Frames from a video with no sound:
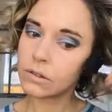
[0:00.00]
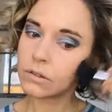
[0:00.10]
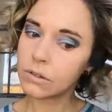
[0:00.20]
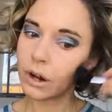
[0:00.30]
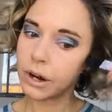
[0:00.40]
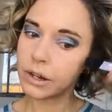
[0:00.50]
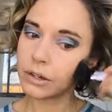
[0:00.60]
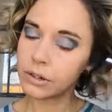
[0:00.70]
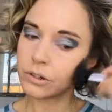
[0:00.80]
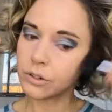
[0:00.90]
Start
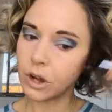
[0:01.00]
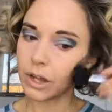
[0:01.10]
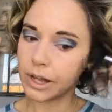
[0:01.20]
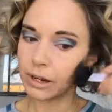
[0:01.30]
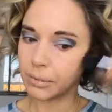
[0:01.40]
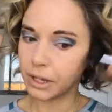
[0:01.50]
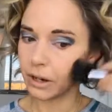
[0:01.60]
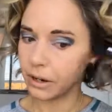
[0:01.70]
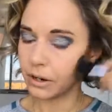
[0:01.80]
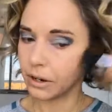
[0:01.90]
in your jawline up
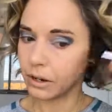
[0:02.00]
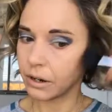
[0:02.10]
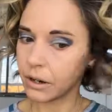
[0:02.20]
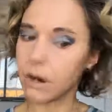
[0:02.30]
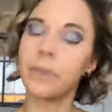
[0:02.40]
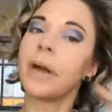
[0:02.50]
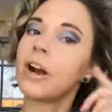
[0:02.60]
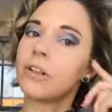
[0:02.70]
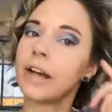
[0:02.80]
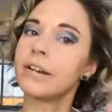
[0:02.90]
here, or
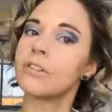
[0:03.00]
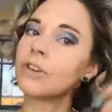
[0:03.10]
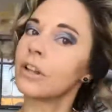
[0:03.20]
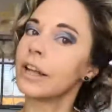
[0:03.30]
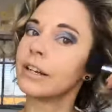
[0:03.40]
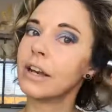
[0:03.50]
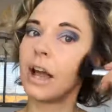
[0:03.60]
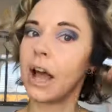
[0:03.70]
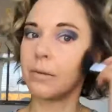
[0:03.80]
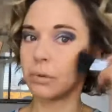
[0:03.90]
hairline, not jawline,
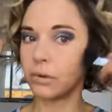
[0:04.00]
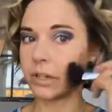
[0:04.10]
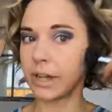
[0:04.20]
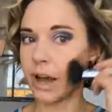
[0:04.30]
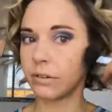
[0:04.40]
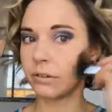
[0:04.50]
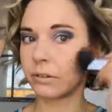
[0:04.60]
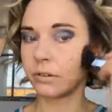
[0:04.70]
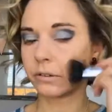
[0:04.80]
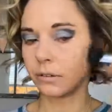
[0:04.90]
and pull it down.
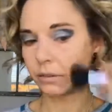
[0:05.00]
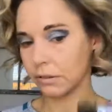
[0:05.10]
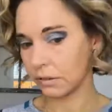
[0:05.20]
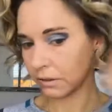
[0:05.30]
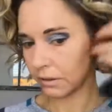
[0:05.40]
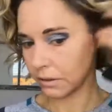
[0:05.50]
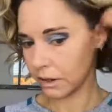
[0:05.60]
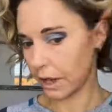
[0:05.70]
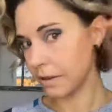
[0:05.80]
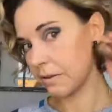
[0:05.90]

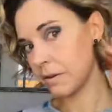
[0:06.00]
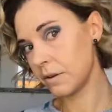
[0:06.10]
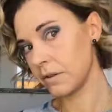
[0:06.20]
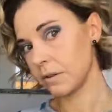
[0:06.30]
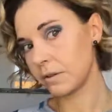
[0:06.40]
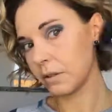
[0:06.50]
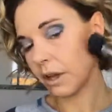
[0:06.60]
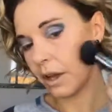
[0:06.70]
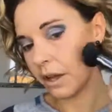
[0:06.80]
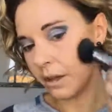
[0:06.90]
Okay, see
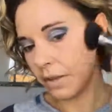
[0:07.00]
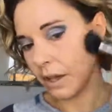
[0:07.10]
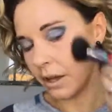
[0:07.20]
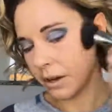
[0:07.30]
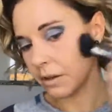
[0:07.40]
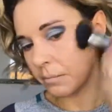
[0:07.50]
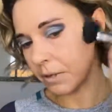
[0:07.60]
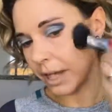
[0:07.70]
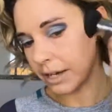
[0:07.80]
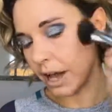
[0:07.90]
that? And then
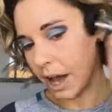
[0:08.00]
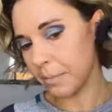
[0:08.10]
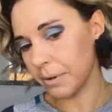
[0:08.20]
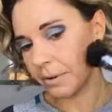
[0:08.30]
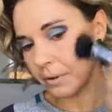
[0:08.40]
blend up.